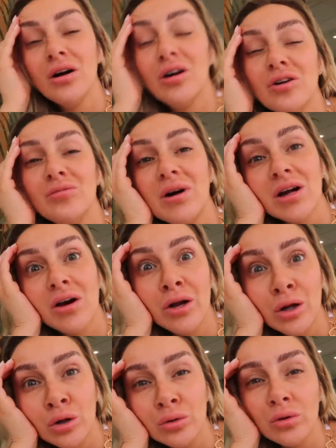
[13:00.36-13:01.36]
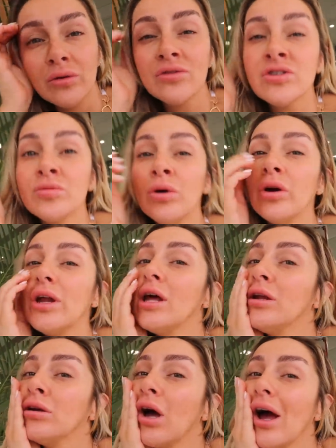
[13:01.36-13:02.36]
Oh my god, I'm not well this
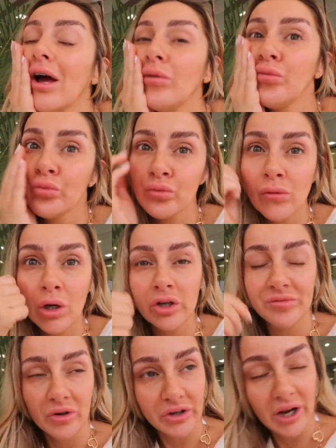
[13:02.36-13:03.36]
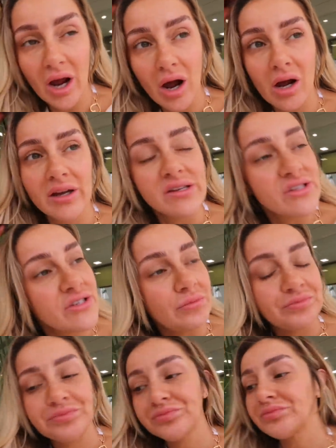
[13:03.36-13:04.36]
morning. Good morning, guys.
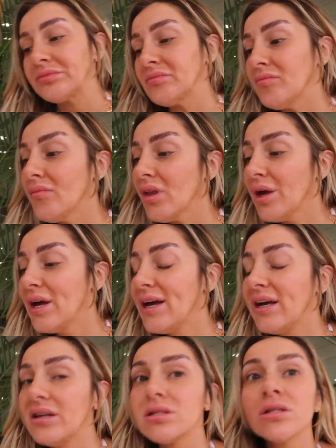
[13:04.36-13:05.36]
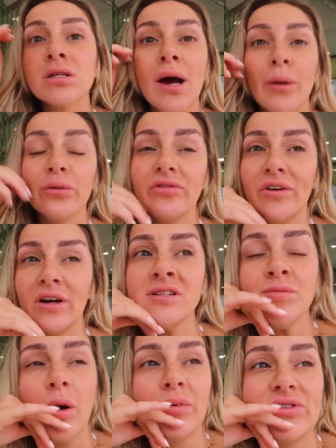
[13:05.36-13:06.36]
It is our
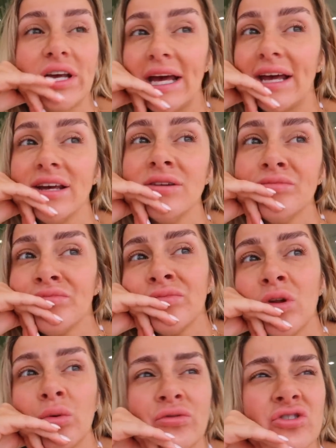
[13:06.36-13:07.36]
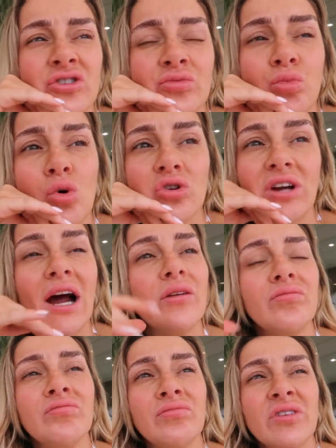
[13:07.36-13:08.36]
first proper day. We've just walked
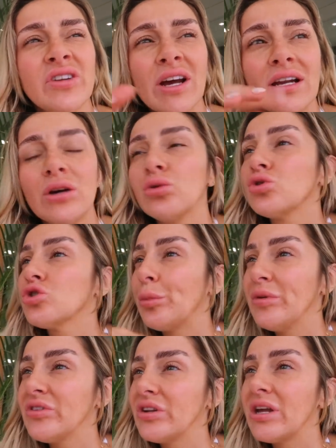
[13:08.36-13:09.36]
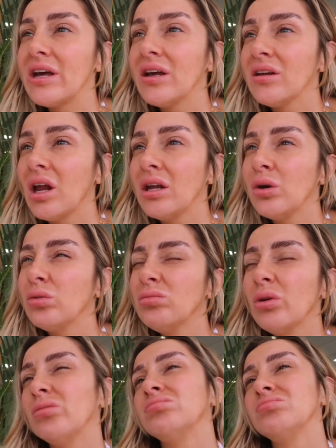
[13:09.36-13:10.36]
down. It's like a little strip, isn't it? Like a little
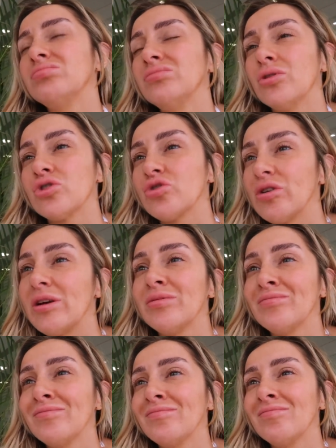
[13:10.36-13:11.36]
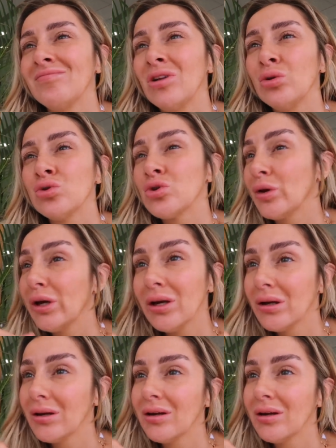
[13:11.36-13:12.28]
pool. Not a strip. A little street.